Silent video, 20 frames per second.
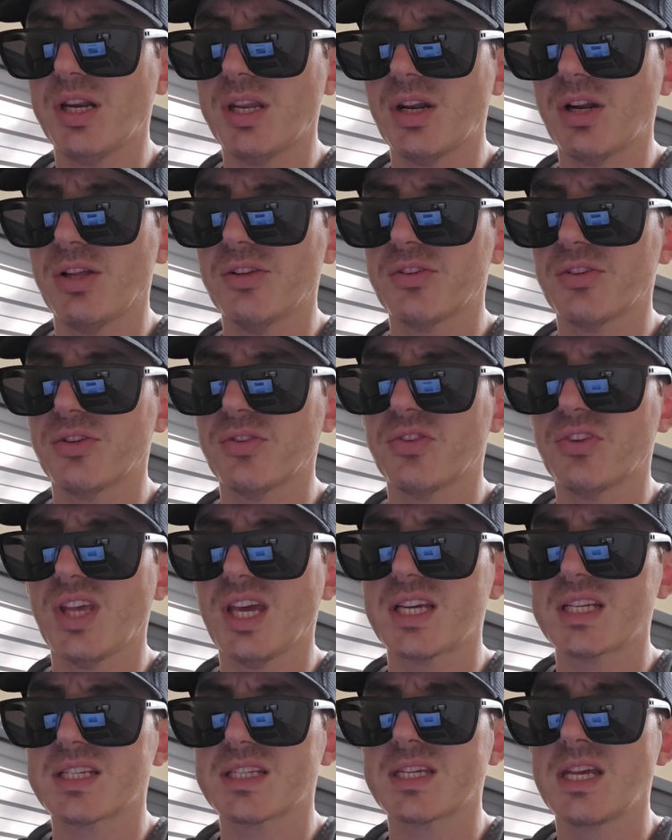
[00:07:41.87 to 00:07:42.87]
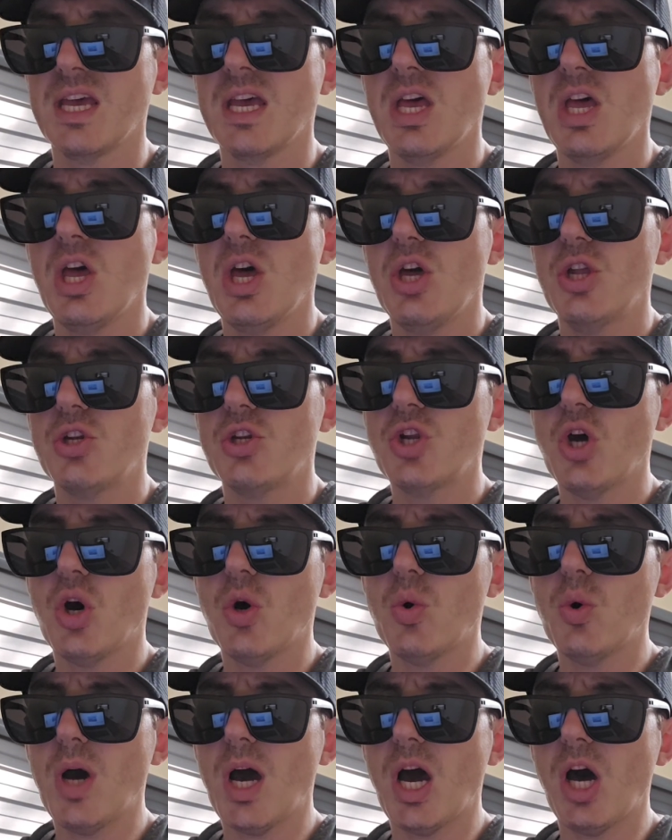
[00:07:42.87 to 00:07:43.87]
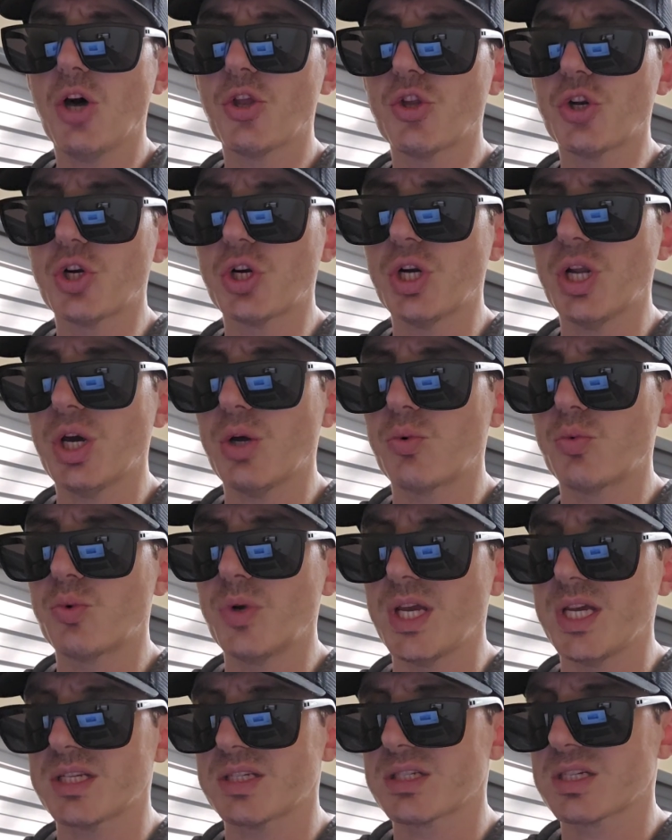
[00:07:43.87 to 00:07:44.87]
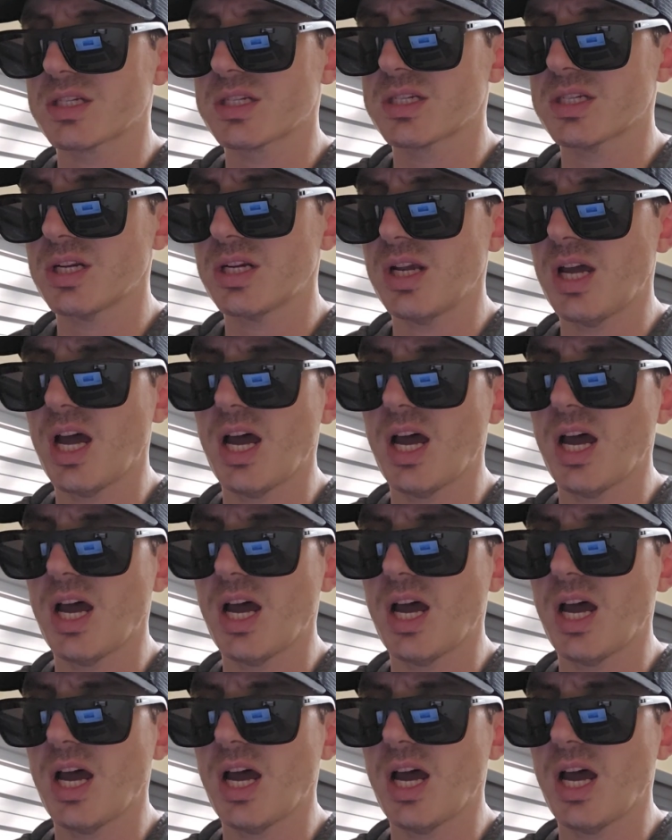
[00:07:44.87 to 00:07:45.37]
And it also says no other risks.